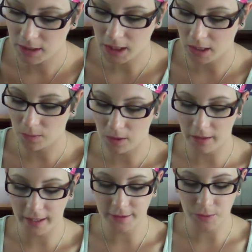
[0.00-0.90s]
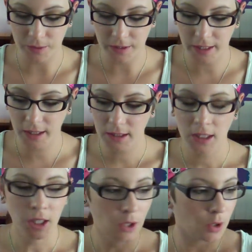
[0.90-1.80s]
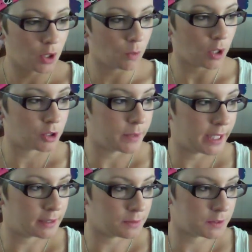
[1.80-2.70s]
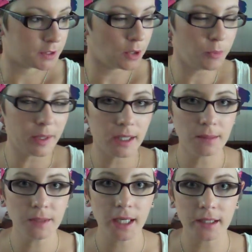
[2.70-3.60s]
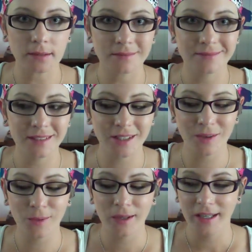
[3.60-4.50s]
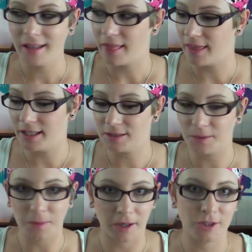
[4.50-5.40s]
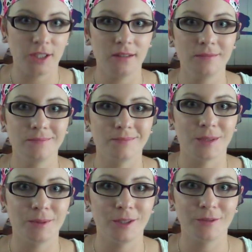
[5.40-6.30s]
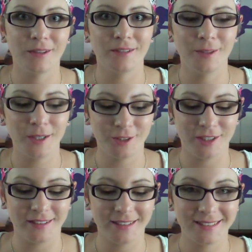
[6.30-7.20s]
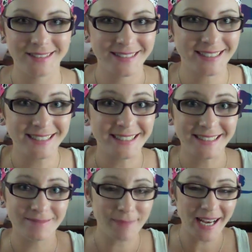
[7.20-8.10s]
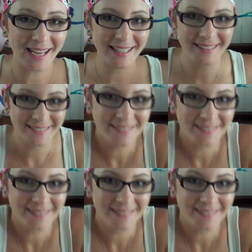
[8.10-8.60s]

you know, all that sort of thing. Go wash my hands with soap and I'm done. So thanks for watching. Let me know if you have any questions. Bye!